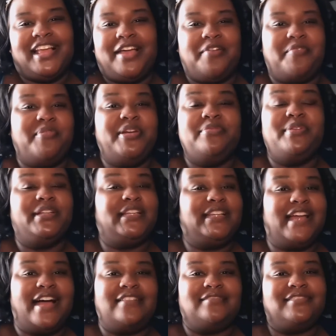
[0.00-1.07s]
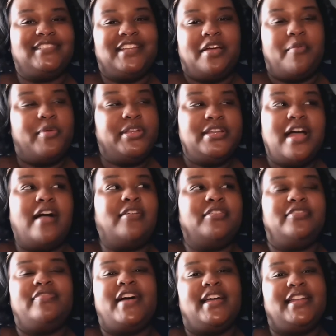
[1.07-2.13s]
We're not
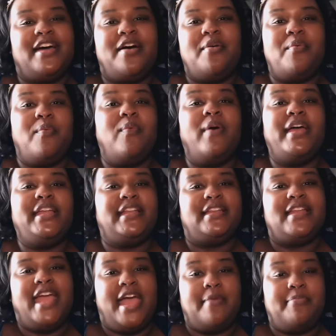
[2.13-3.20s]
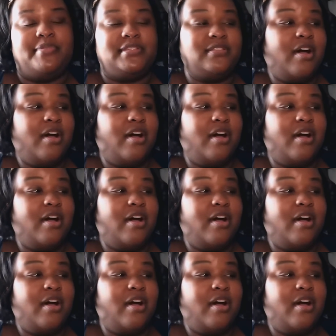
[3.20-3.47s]
going to find out what happens.